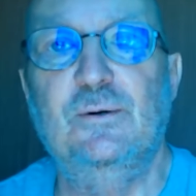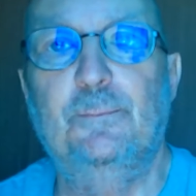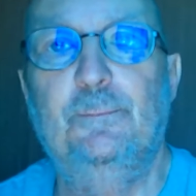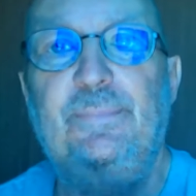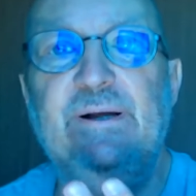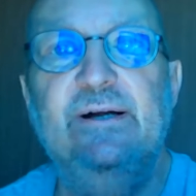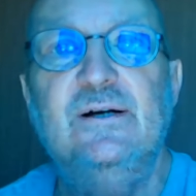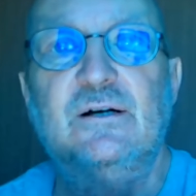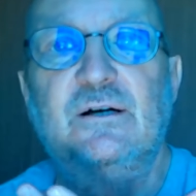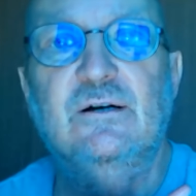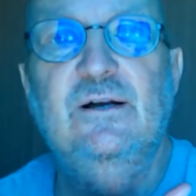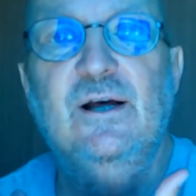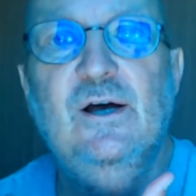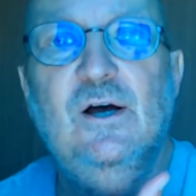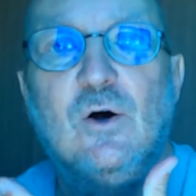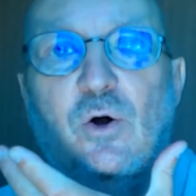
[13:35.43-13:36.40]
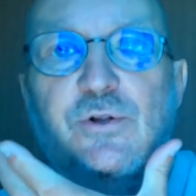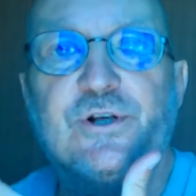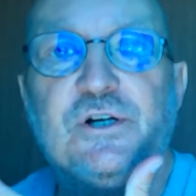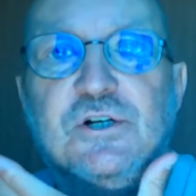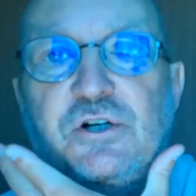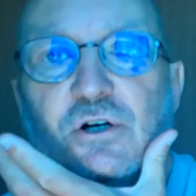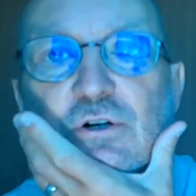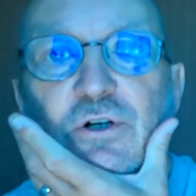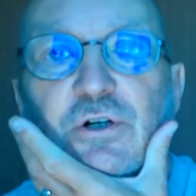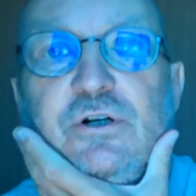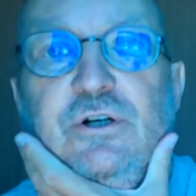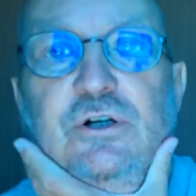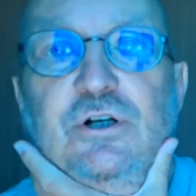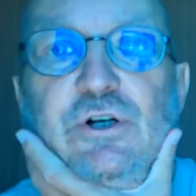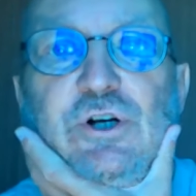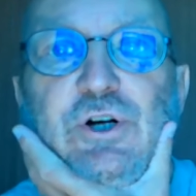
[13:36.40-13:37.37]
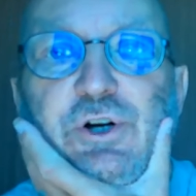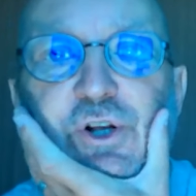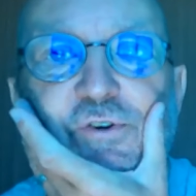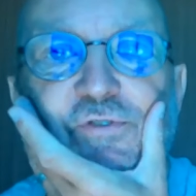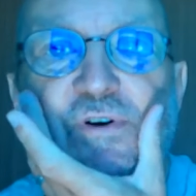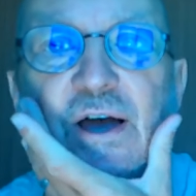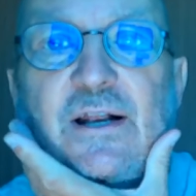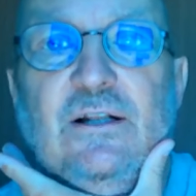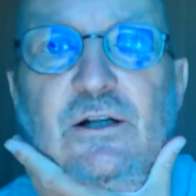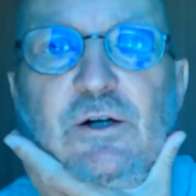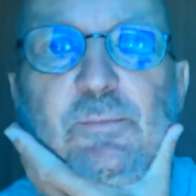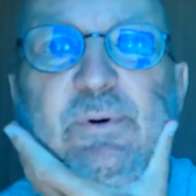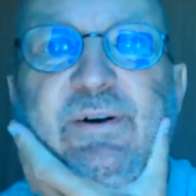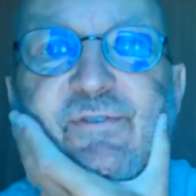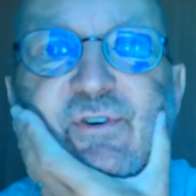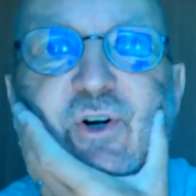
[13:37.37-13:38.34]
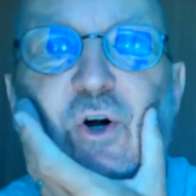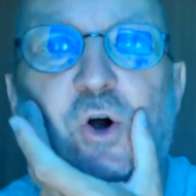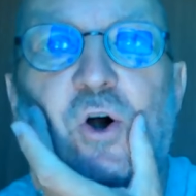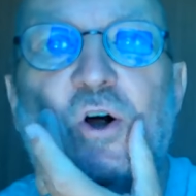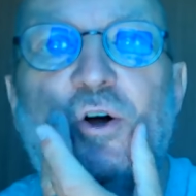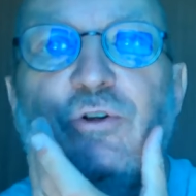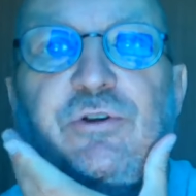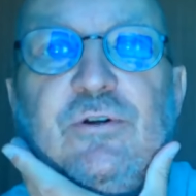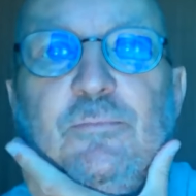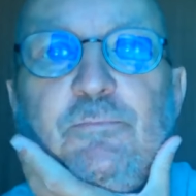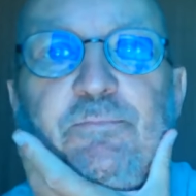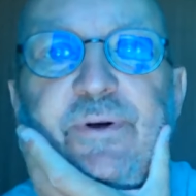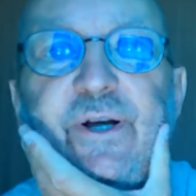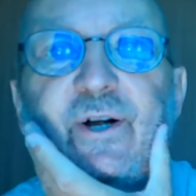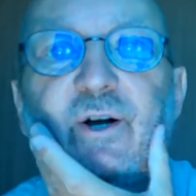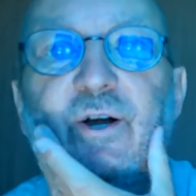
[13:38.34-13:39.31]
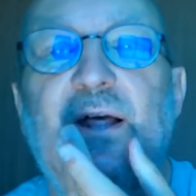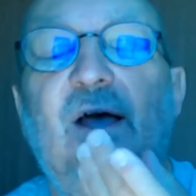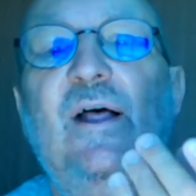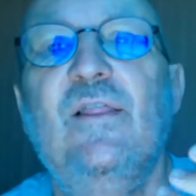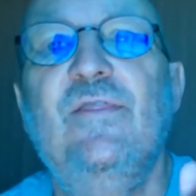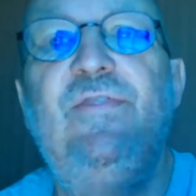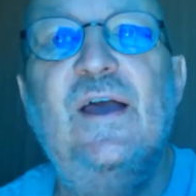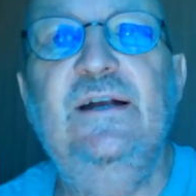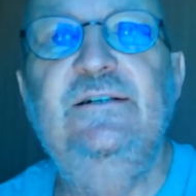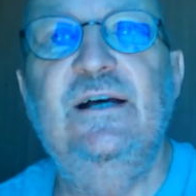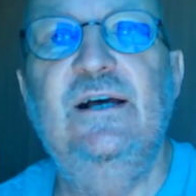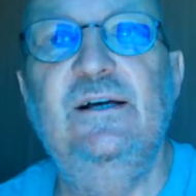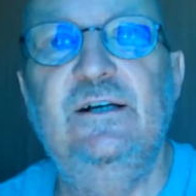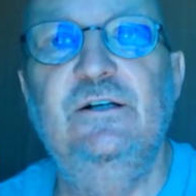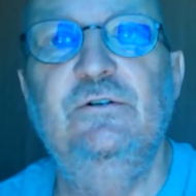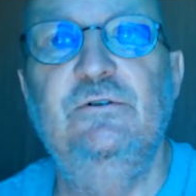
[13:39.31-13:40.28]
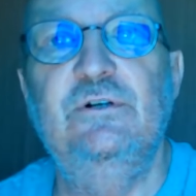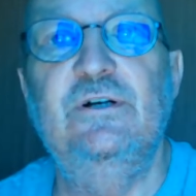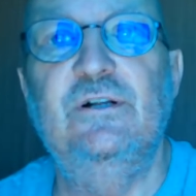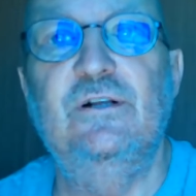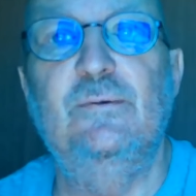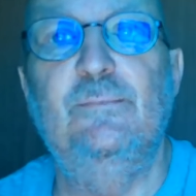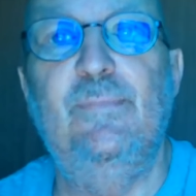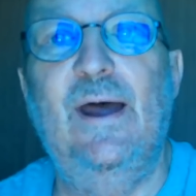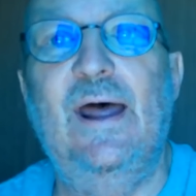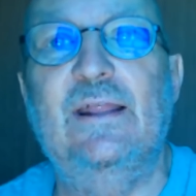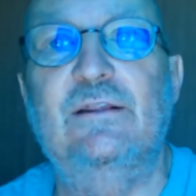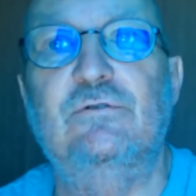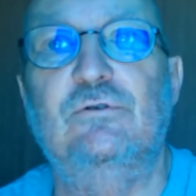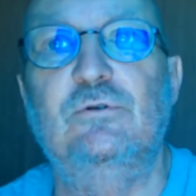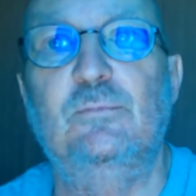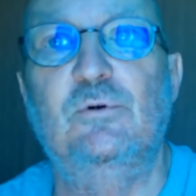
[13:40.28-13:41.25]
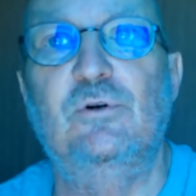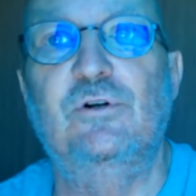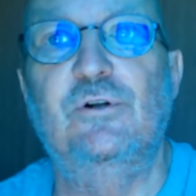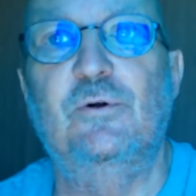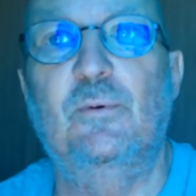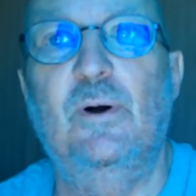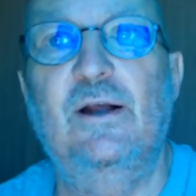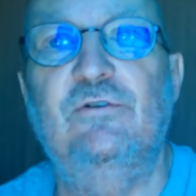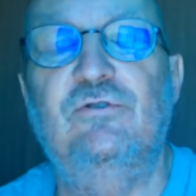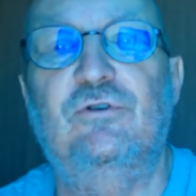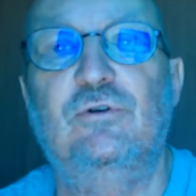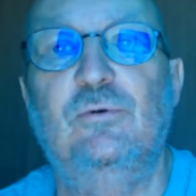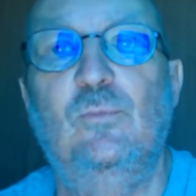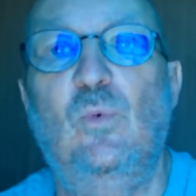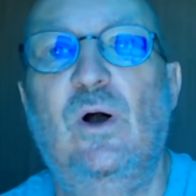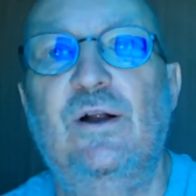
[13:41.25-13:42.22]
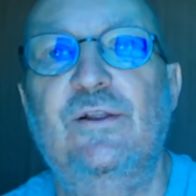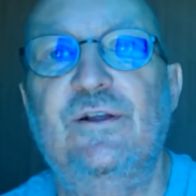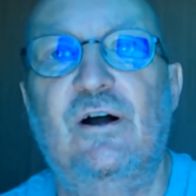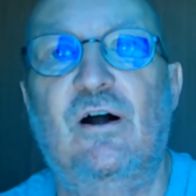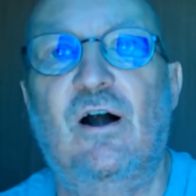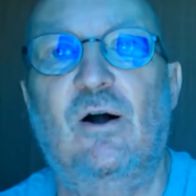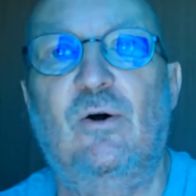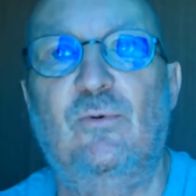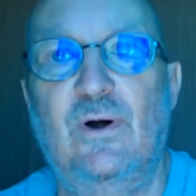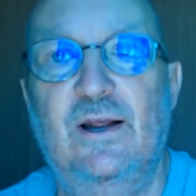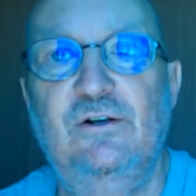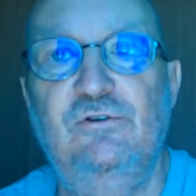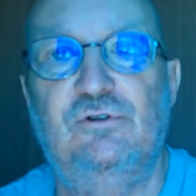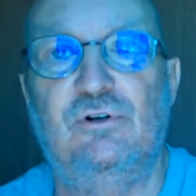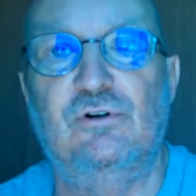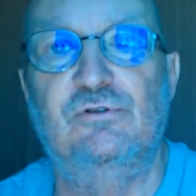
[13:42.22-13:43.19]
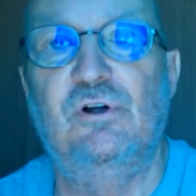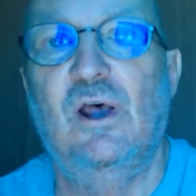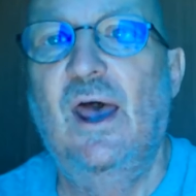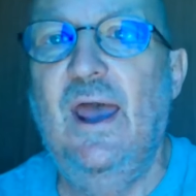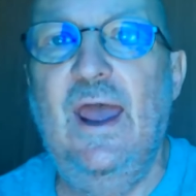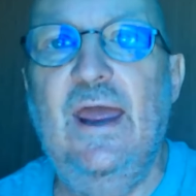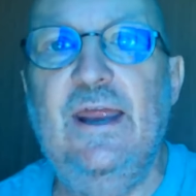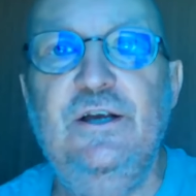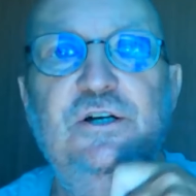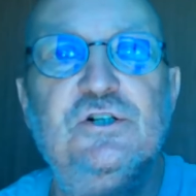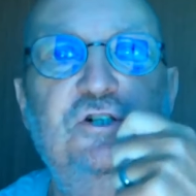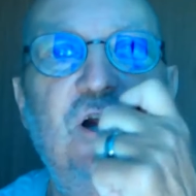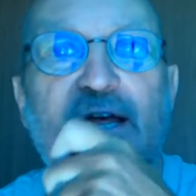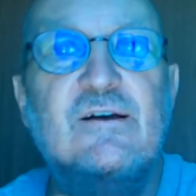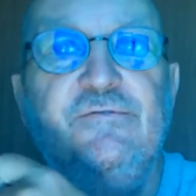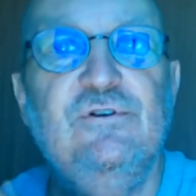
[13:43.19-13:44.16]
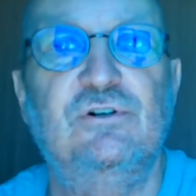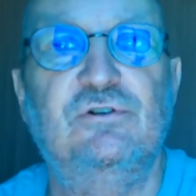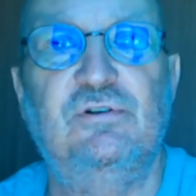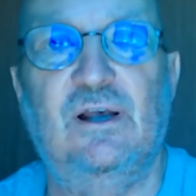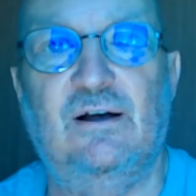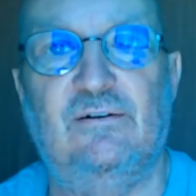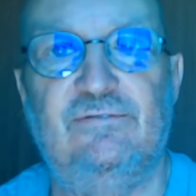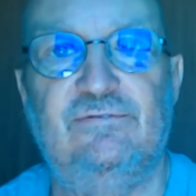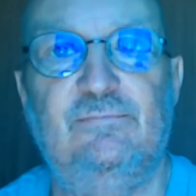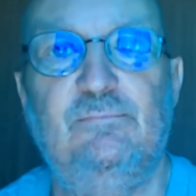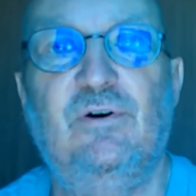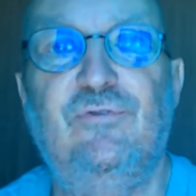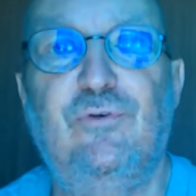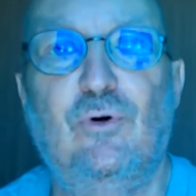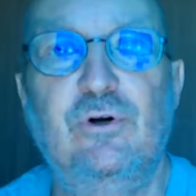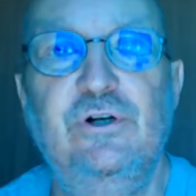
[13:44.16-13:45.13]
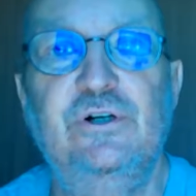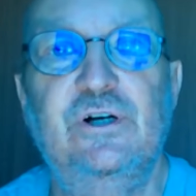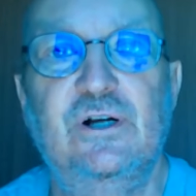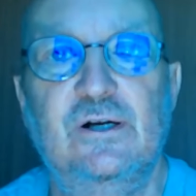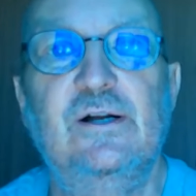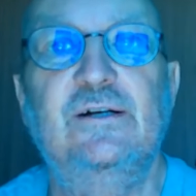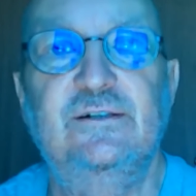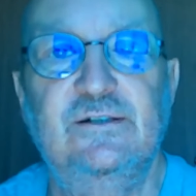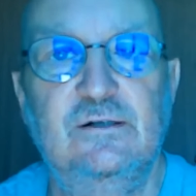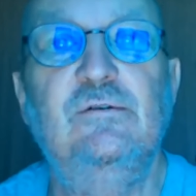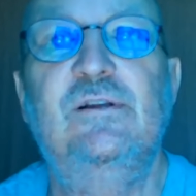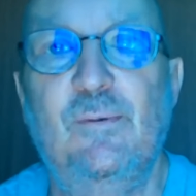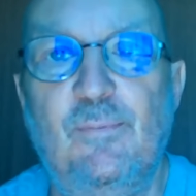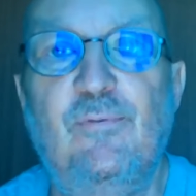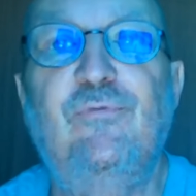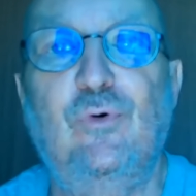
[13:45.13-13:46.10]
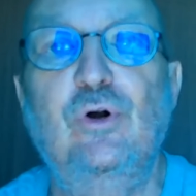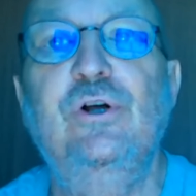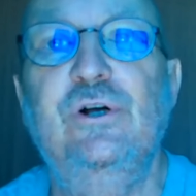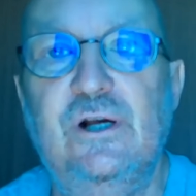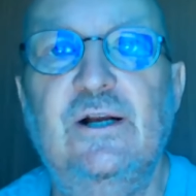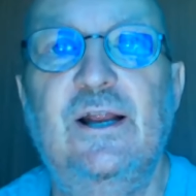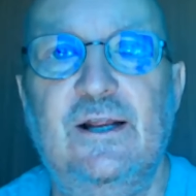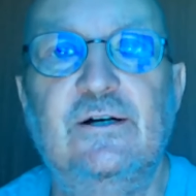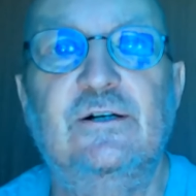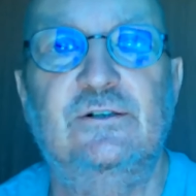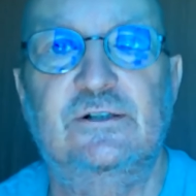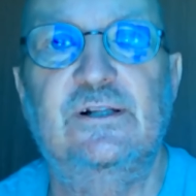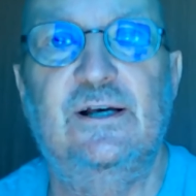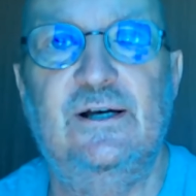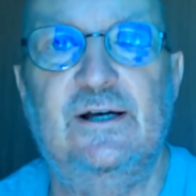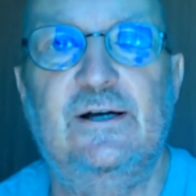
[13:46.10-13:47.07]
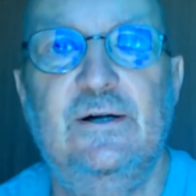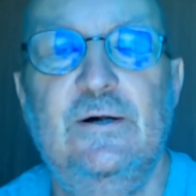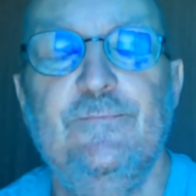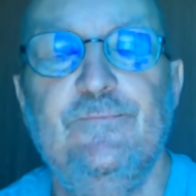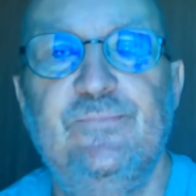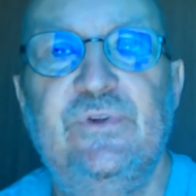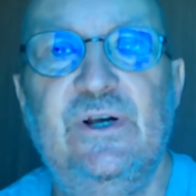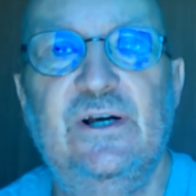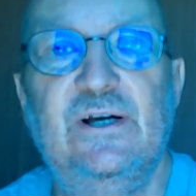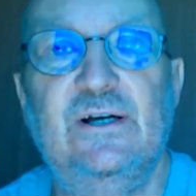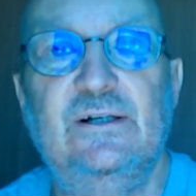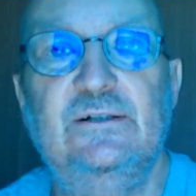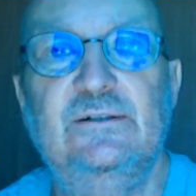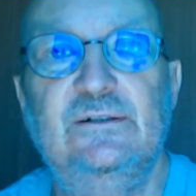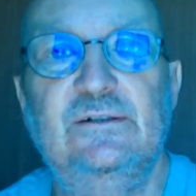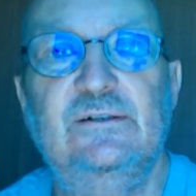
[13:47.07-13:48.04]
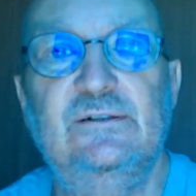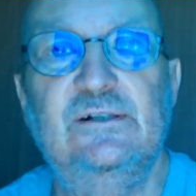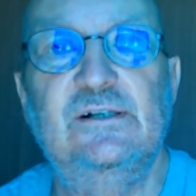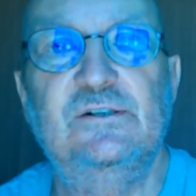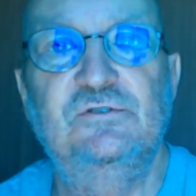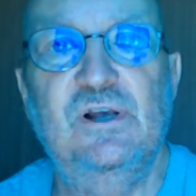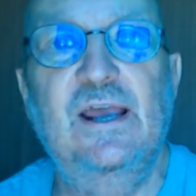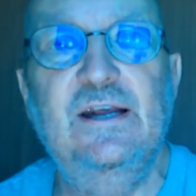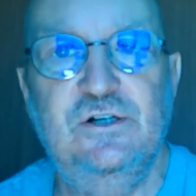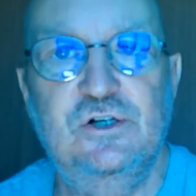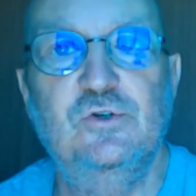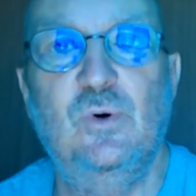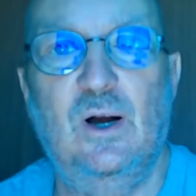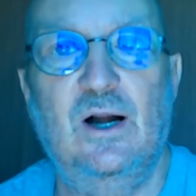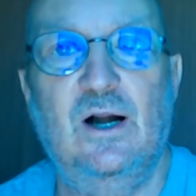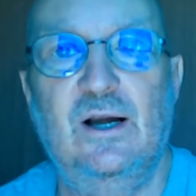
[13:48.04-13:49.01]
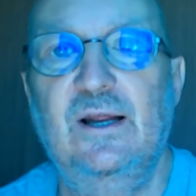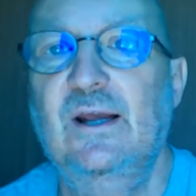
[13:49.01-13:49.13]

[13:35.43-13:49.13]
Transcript: beard or that you've got a little bit of a growth of beard, they take you into the bathroom or into the restroom where there are razors and you shave yourself before you can enter the sanctuary.